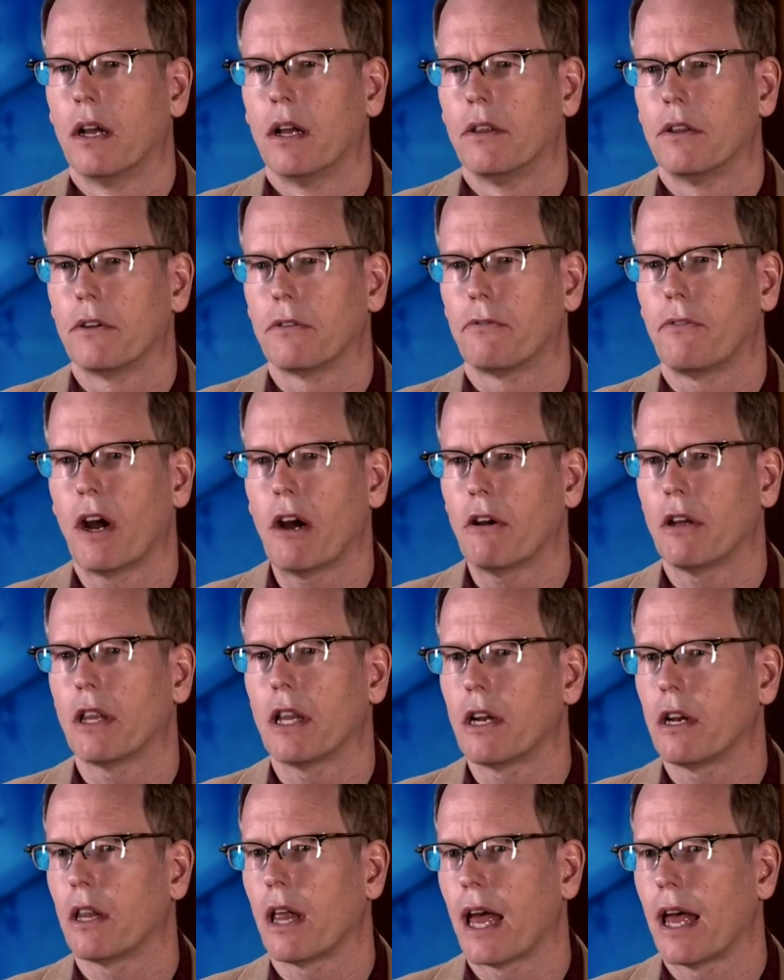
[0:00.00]
There's very
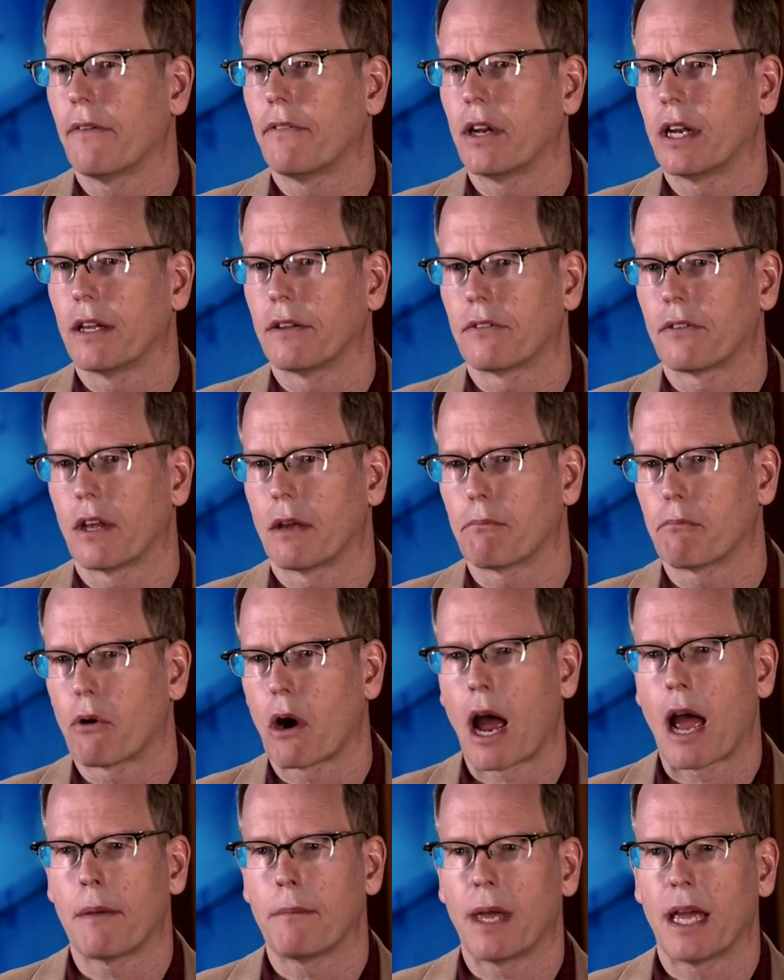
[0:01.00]
little evidence that
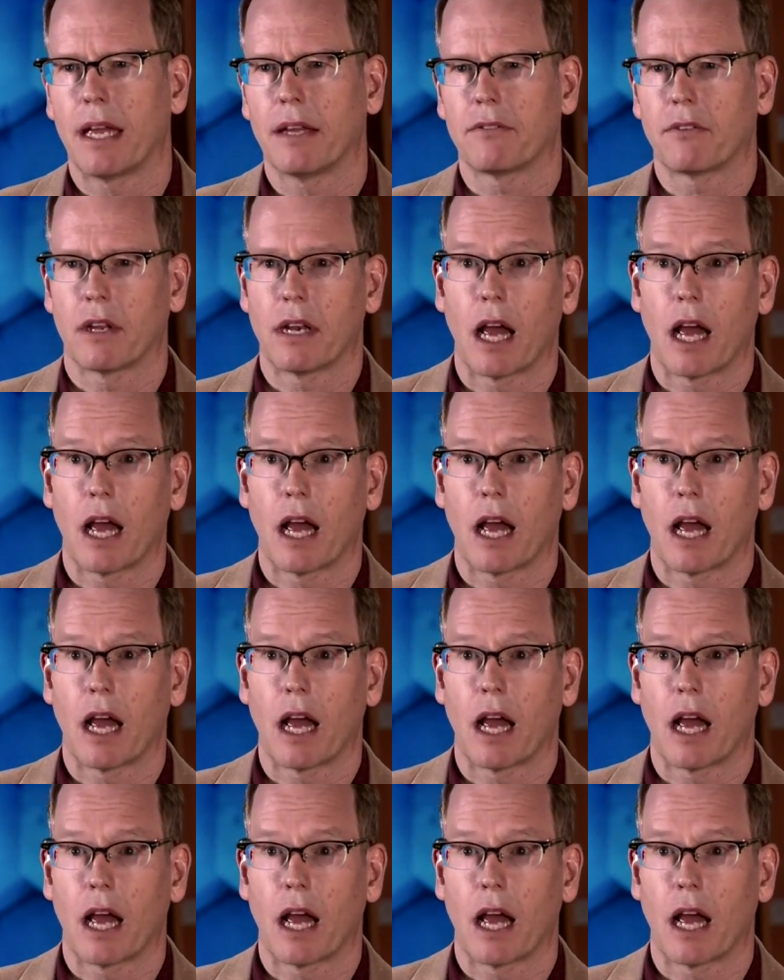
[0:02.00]
primates